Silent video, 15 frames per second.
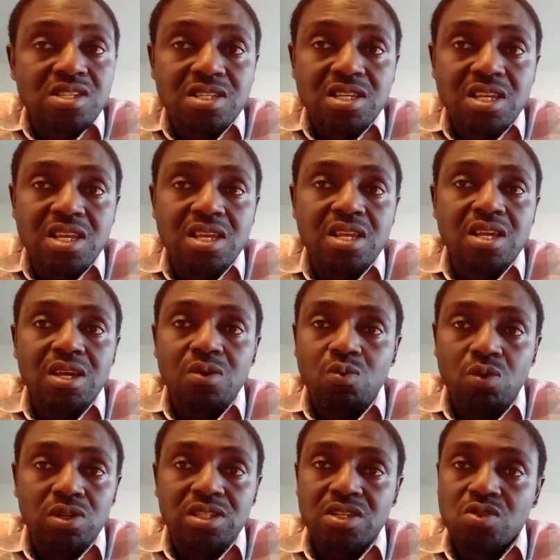see
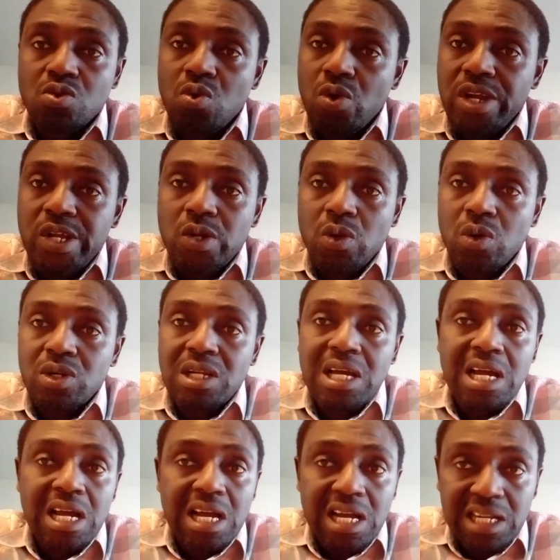what is going on
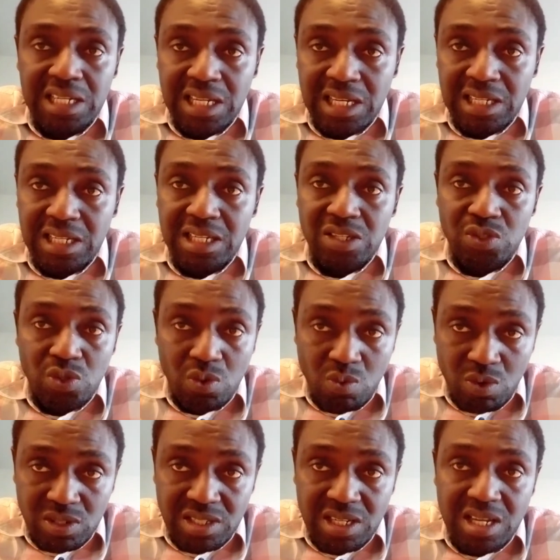under your
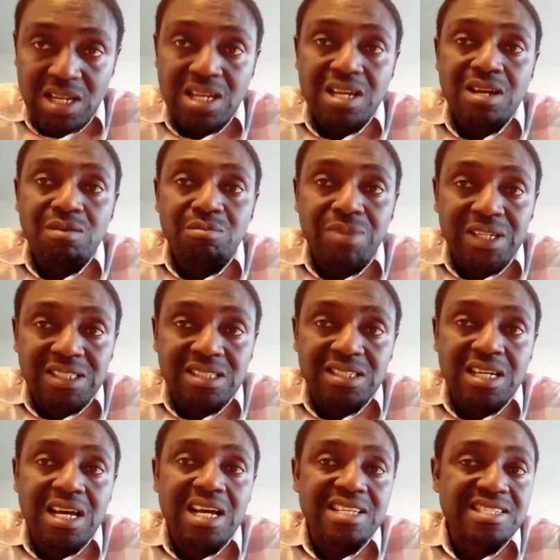water. But
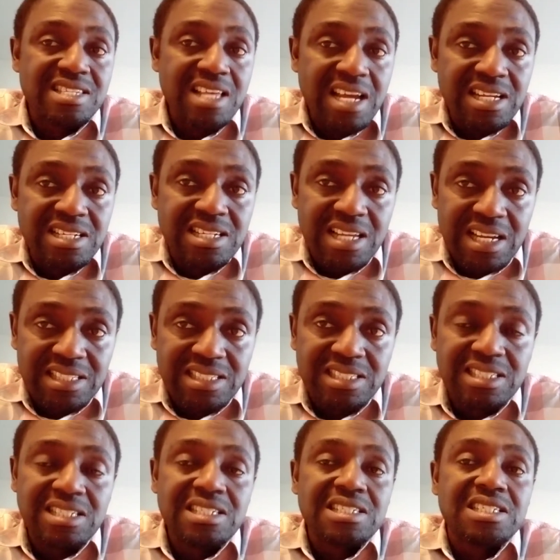aside that,
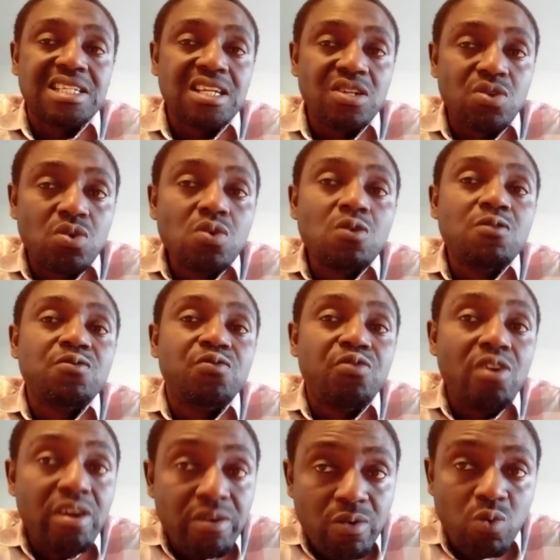they do
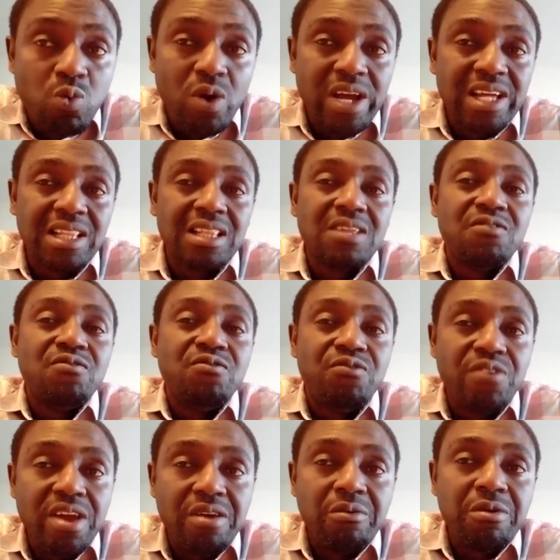very well,
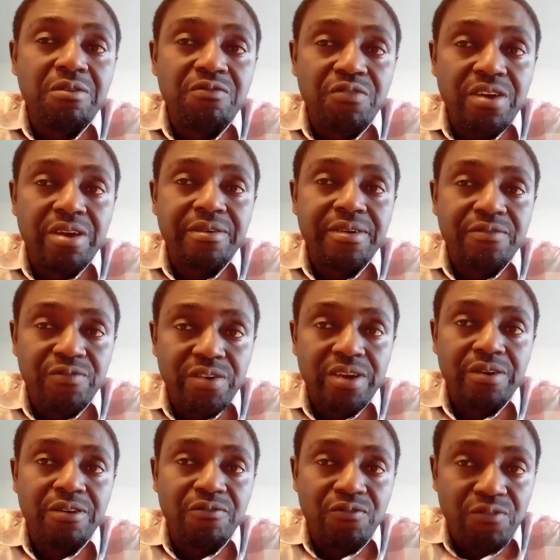very, very,
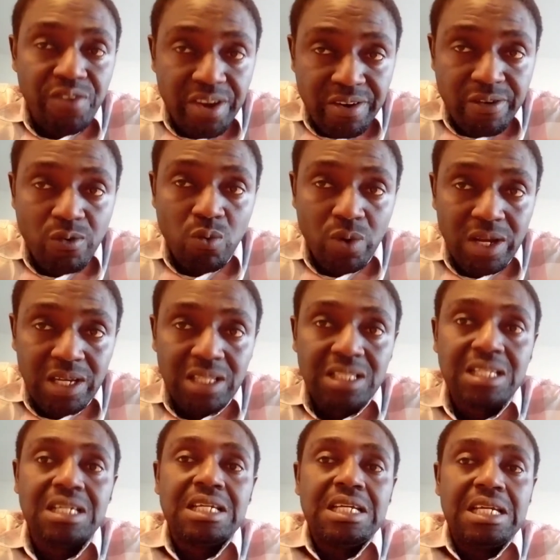very, very well
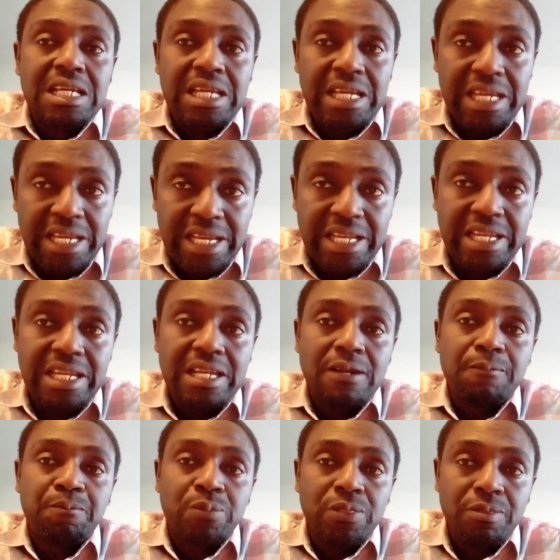in
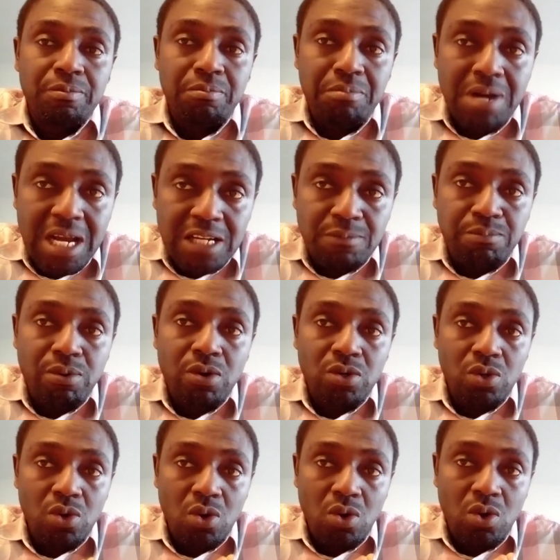mud
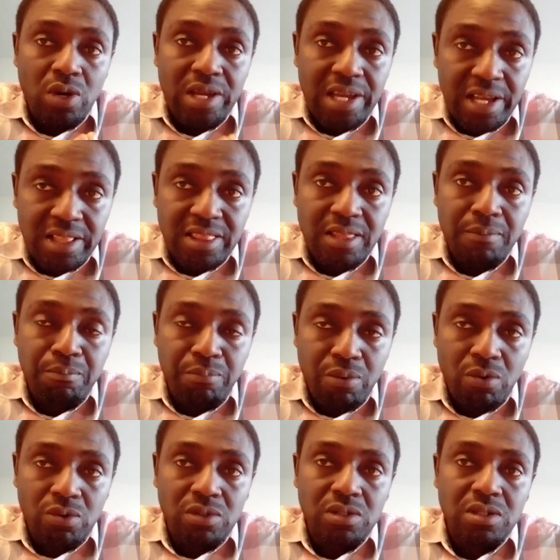pond or earthen
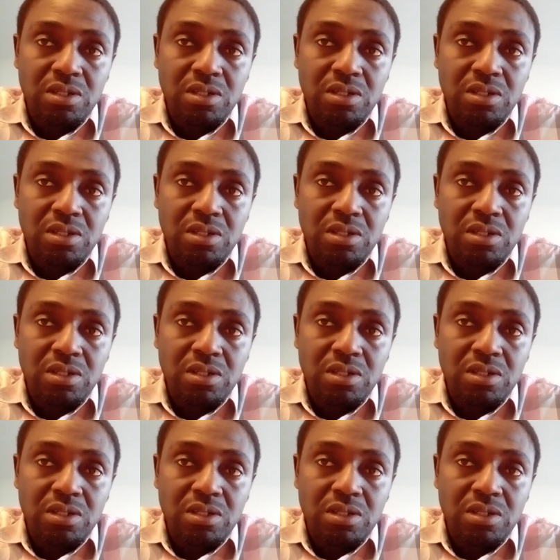pond.